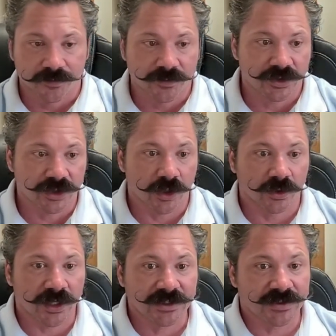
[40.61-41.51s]
So
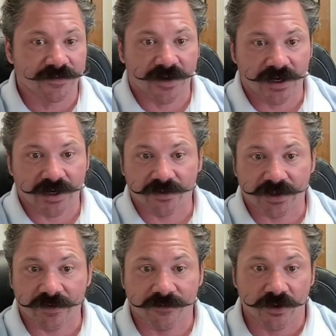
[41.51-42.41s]
let's define
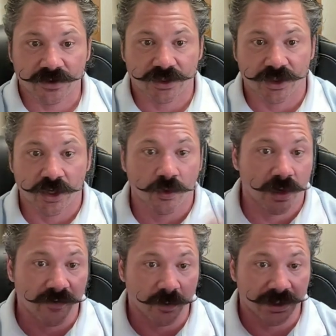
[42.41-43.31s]
everything first so you know what
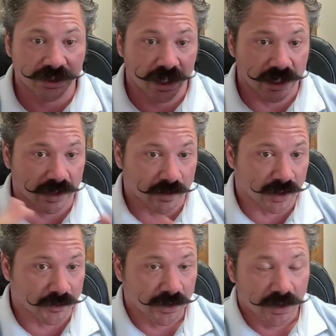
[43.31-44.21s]
everybody's talking
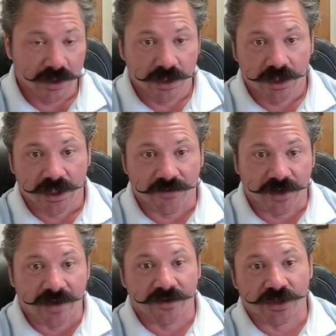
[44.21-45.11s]
about if you
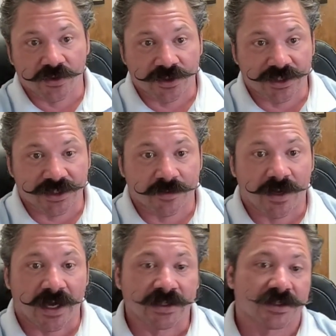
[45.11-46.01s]
haven't used these in the
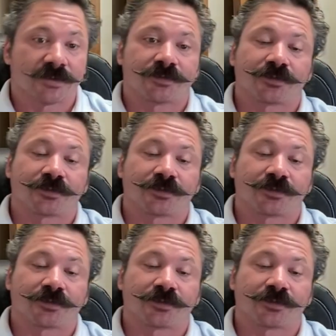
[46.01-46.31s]
past.